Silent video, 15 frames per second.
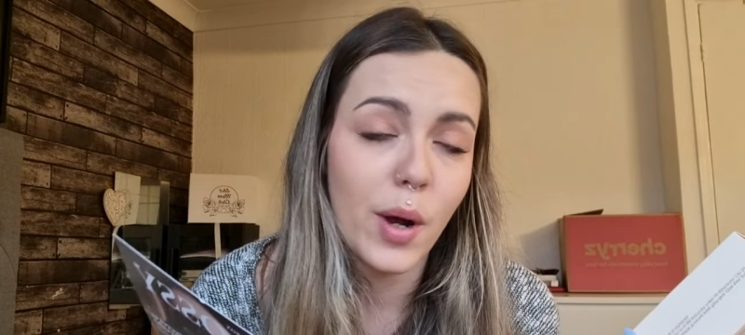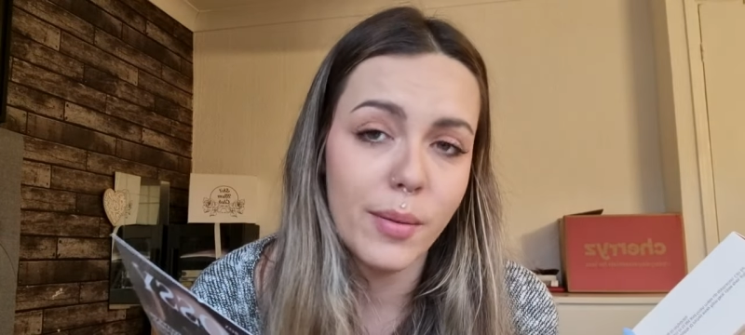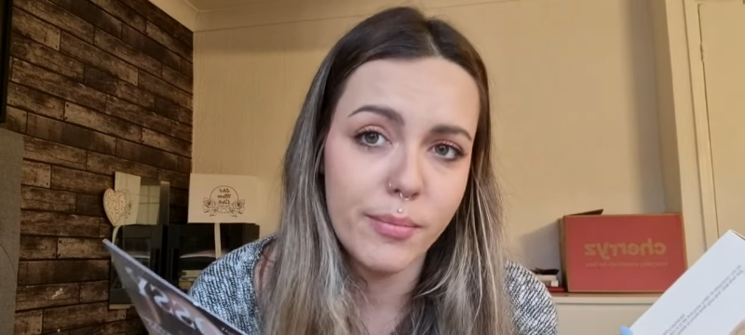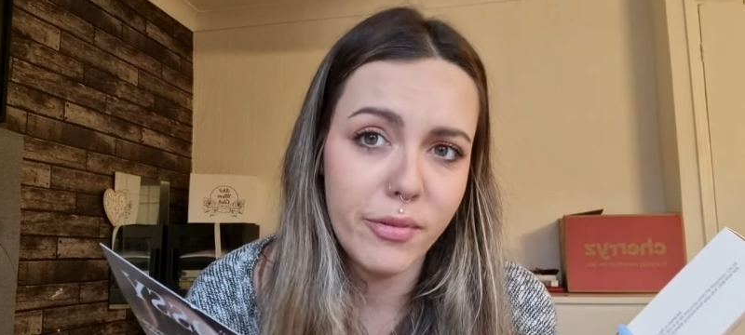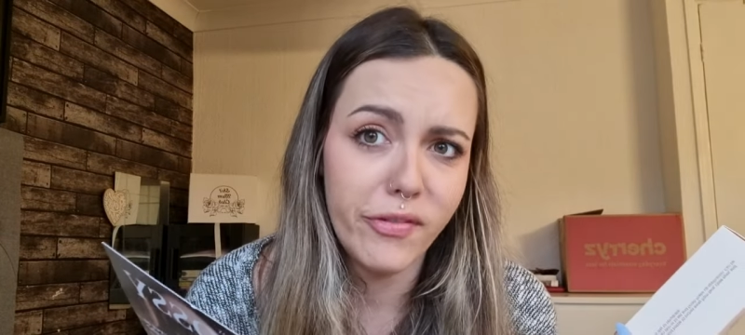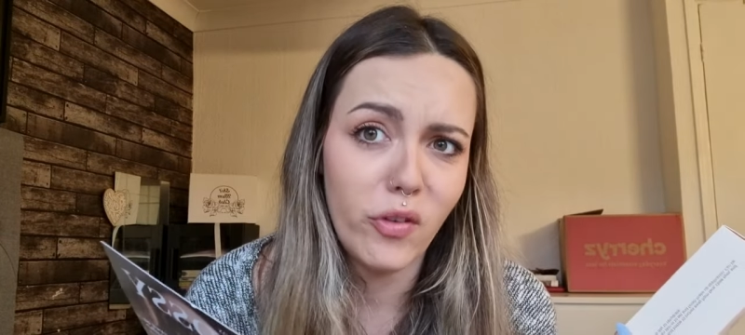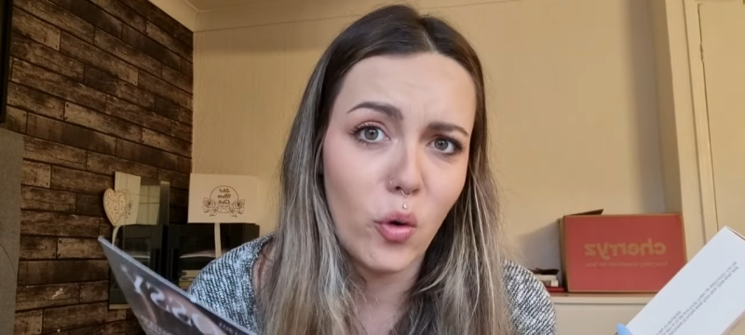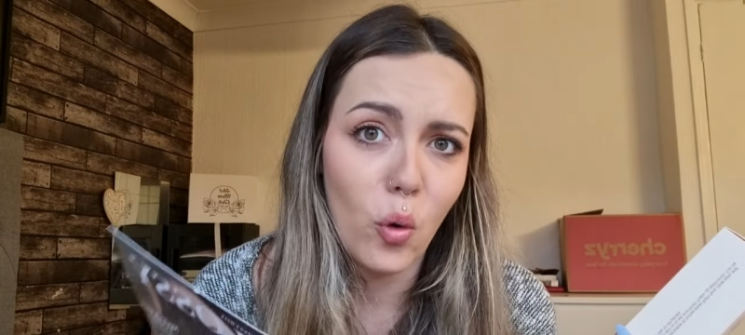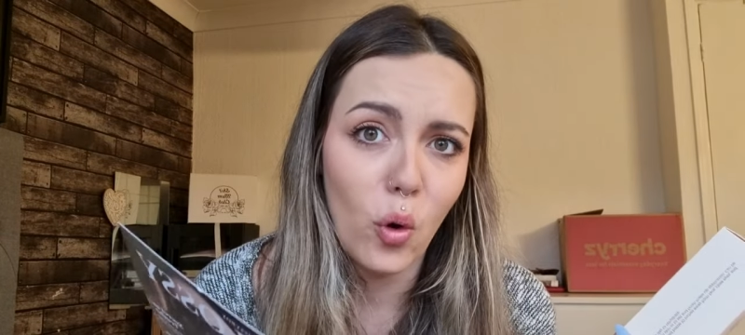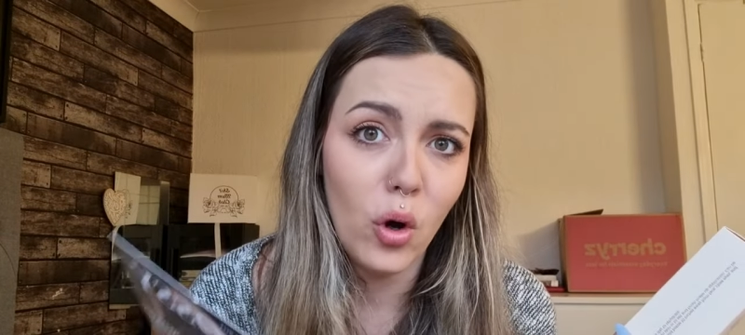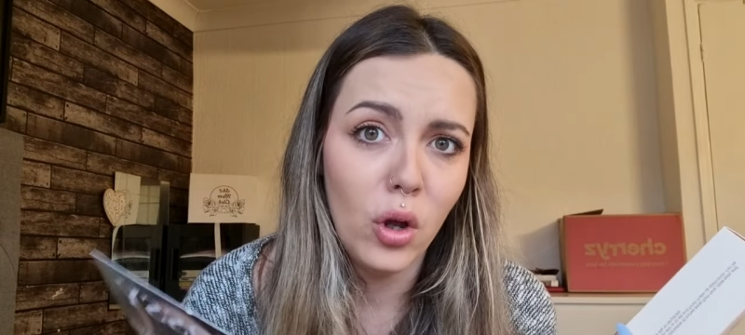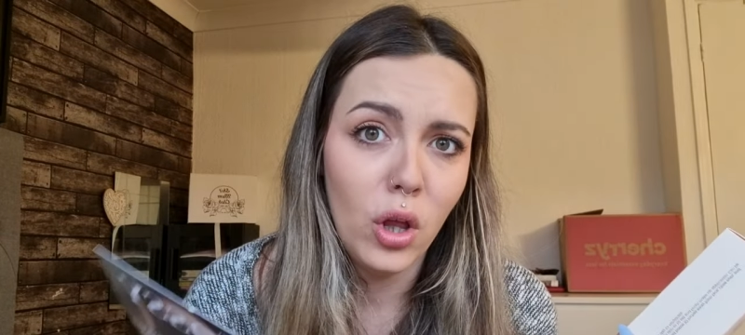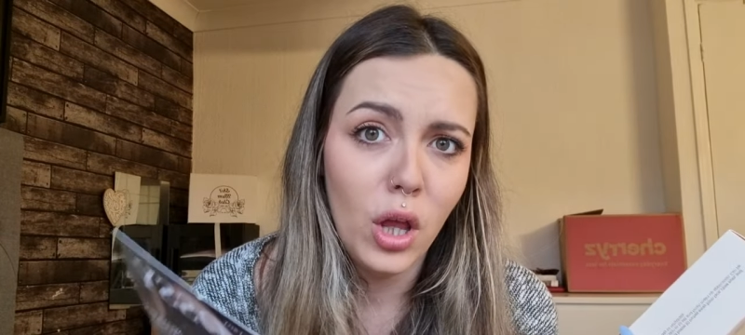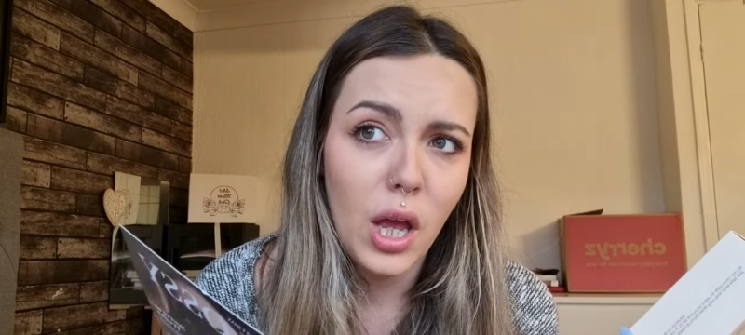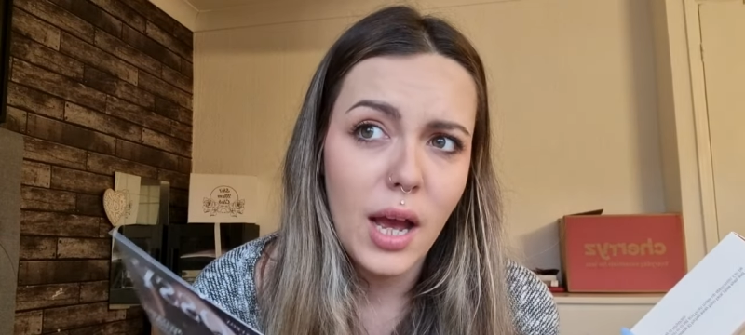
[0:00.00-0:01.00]
before.
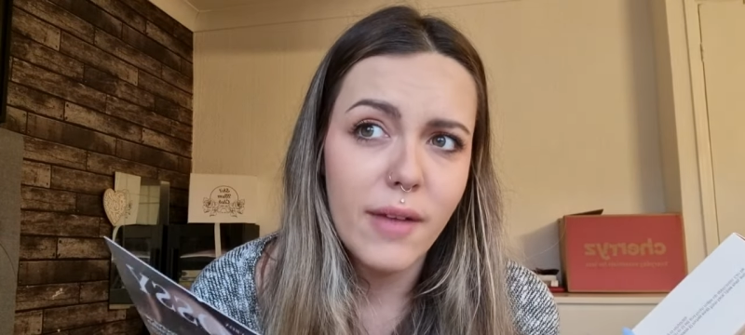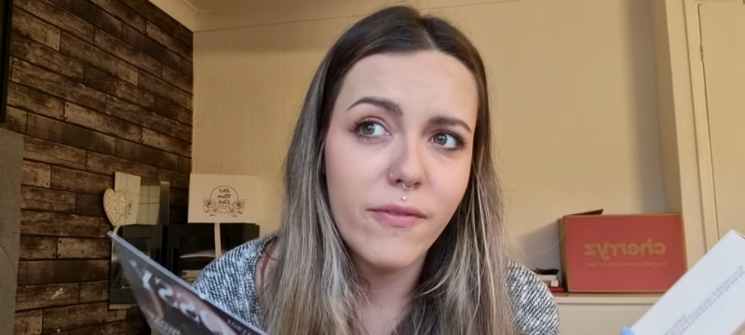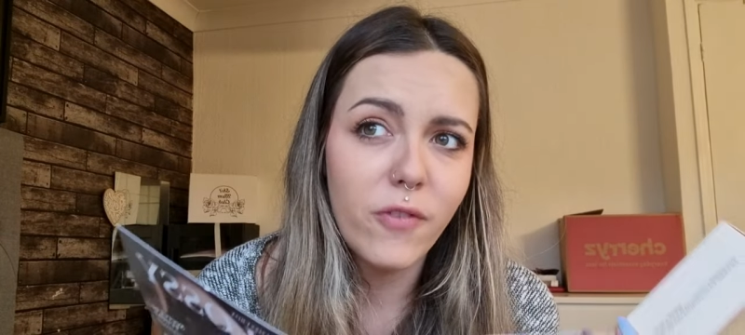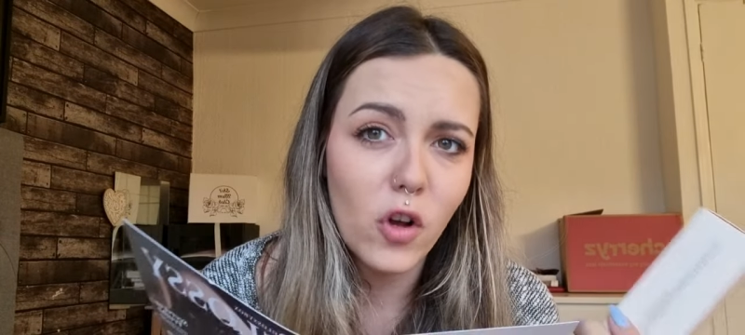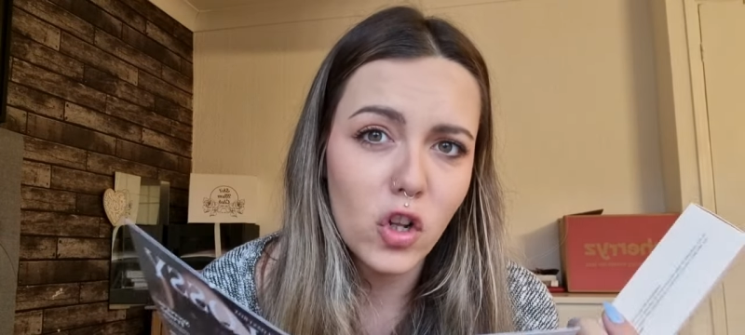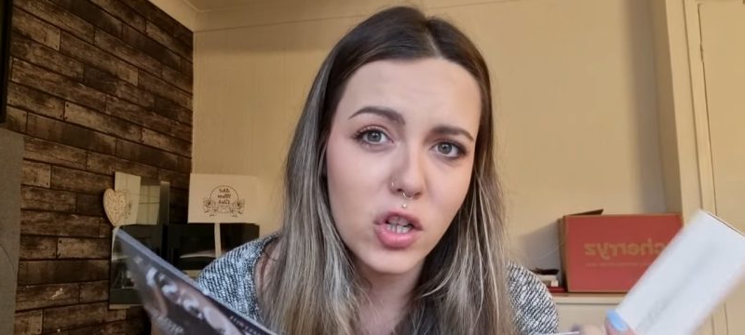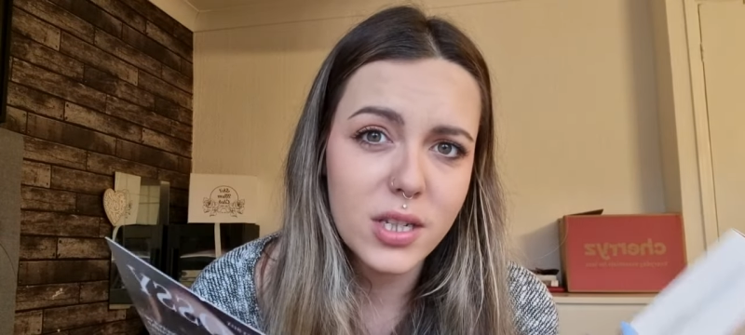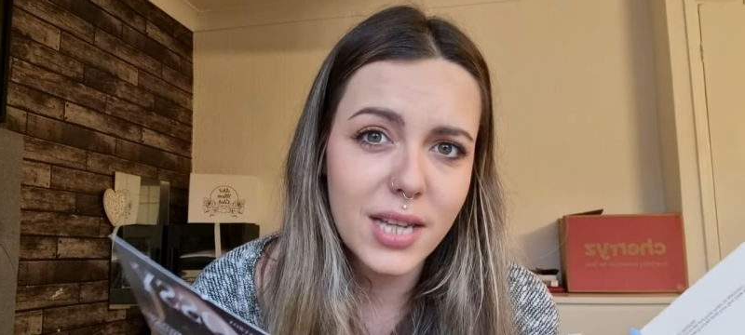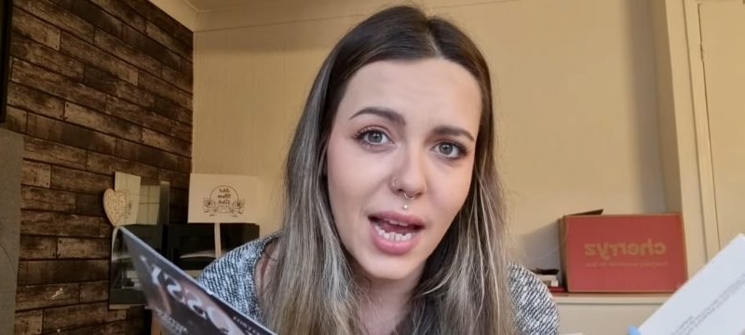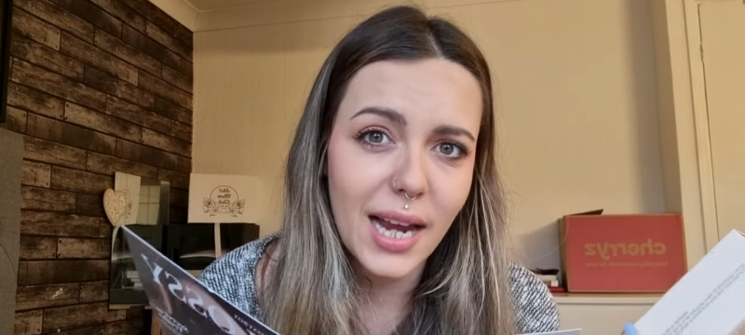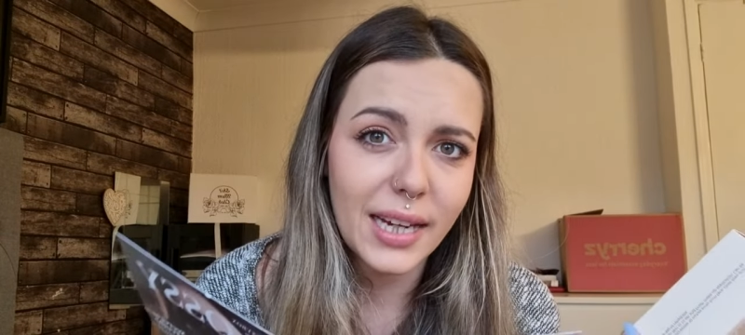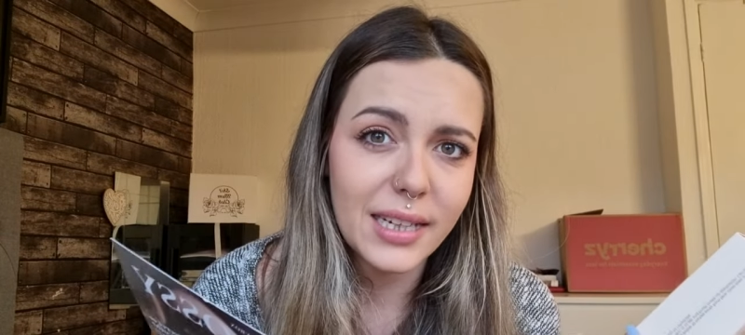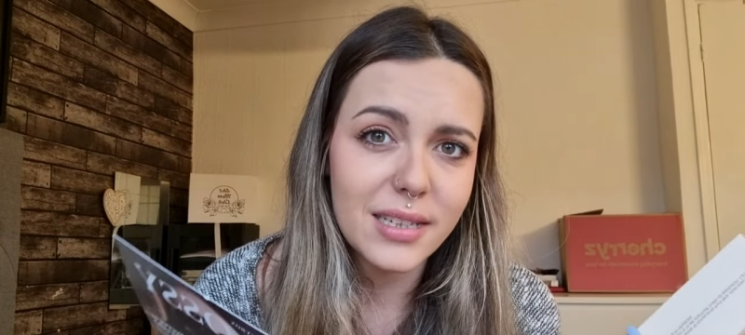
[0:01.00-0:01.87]
Full sized.